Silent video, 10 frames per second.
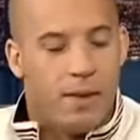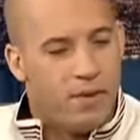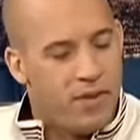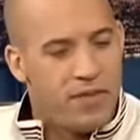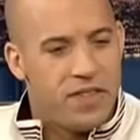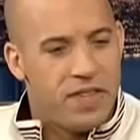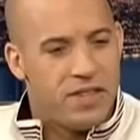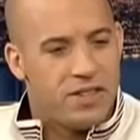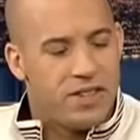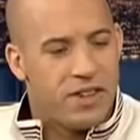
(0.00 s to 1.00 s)
Maybe fifteen
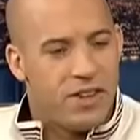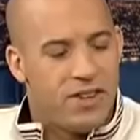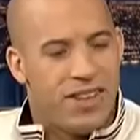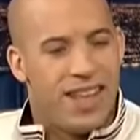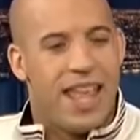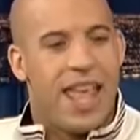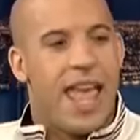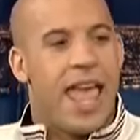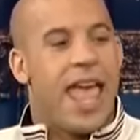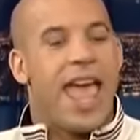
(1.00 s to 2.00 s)
years ago.
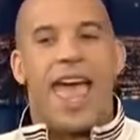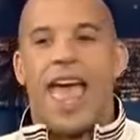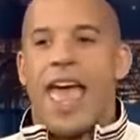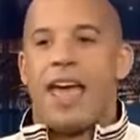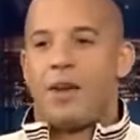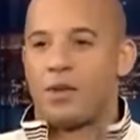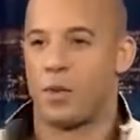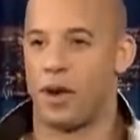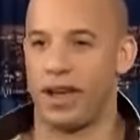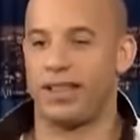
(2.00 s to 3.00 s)
And I
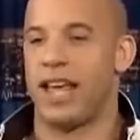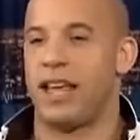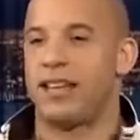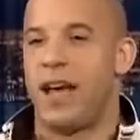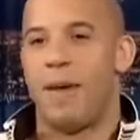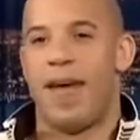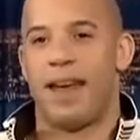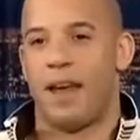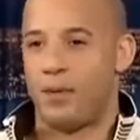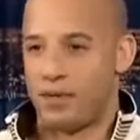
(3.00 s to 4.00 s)
was wearing a tank top,
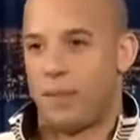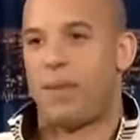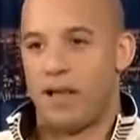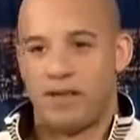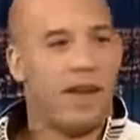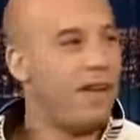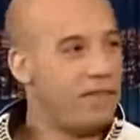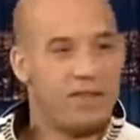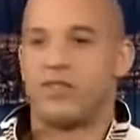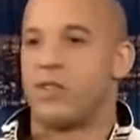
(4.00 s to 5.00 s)
and I was a bouncer,
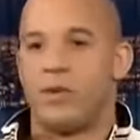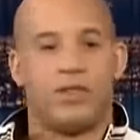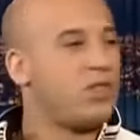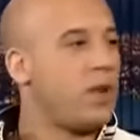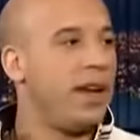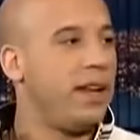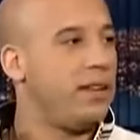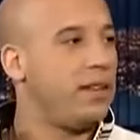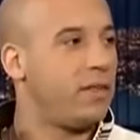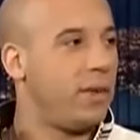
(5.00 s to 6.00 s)
obviously, so I was
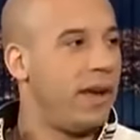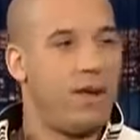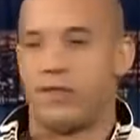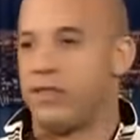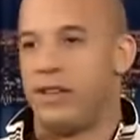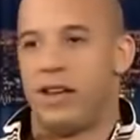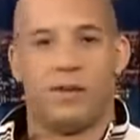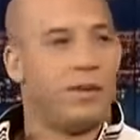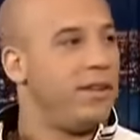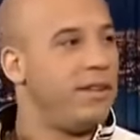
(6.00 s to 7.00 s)
training three hours a day
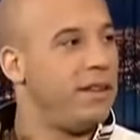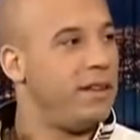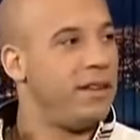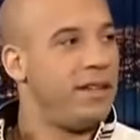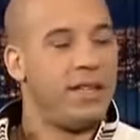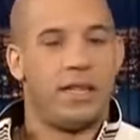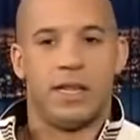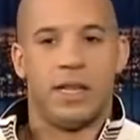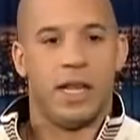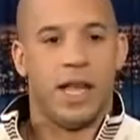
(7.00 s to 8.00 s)
or whatever. Right,
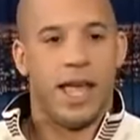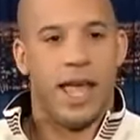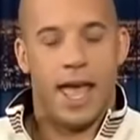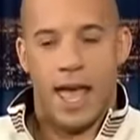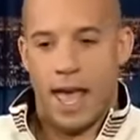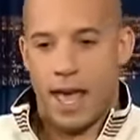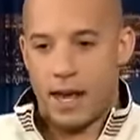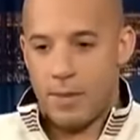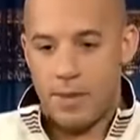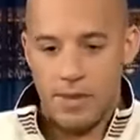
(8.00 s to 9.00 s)
right.
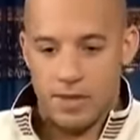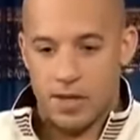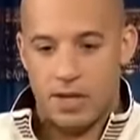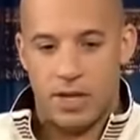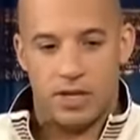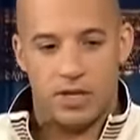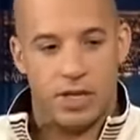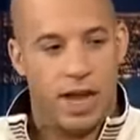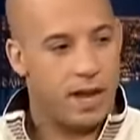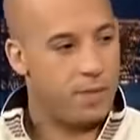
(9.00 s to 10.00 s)
And I'm in this
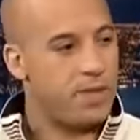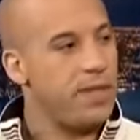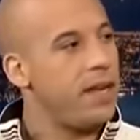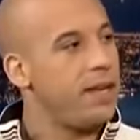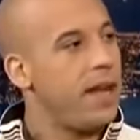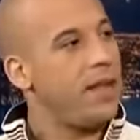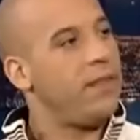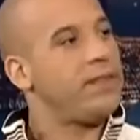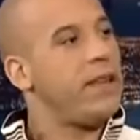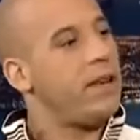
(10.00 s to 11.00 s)
audition, and I'm sitting down,
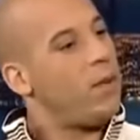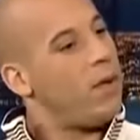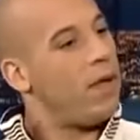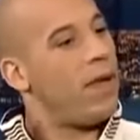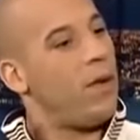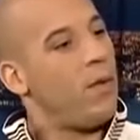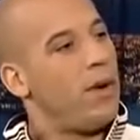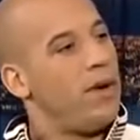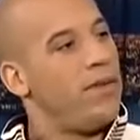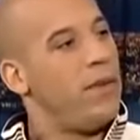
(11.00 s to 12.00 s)
and they're saying, well,
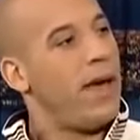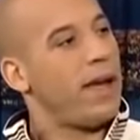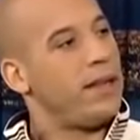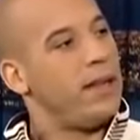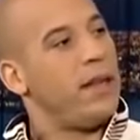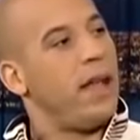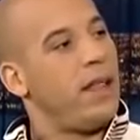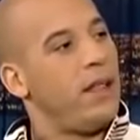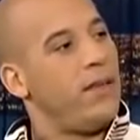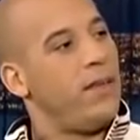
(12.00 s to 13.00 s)
where have you acted, and
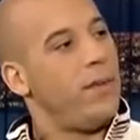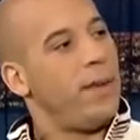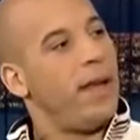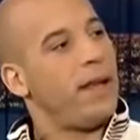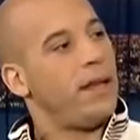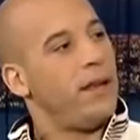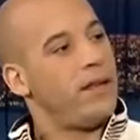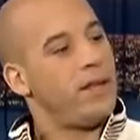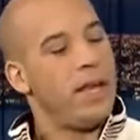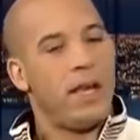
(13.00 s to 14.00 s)
how long have you been
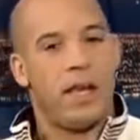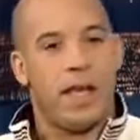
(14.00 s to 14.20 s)
acting?